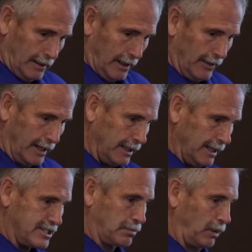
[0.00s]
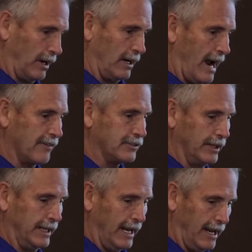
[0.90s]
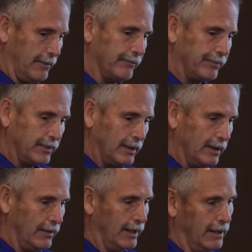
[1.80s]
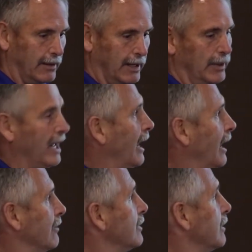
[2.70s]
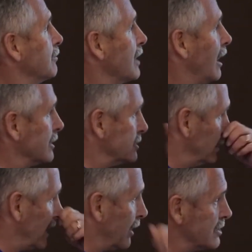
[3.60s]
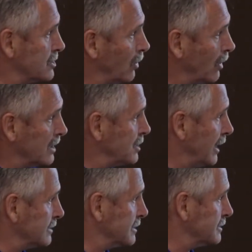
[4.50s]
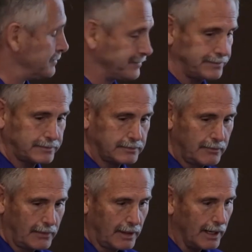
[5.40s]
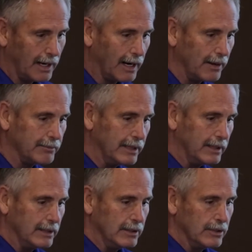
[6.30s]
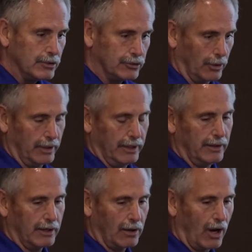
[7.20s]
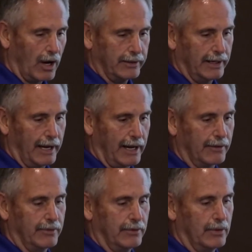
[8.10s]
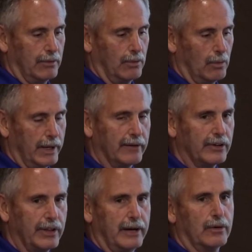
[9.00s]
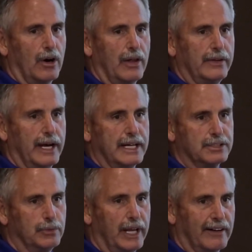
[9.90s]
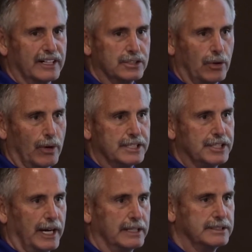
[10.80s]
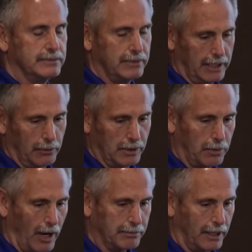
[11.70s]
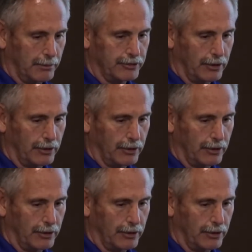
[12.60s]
And then in each player after a game, they would have, I'll just go down to the scoring chances. So in their log, they'd have, whenever they were on the ice and we had a scoring chance, it would pop up.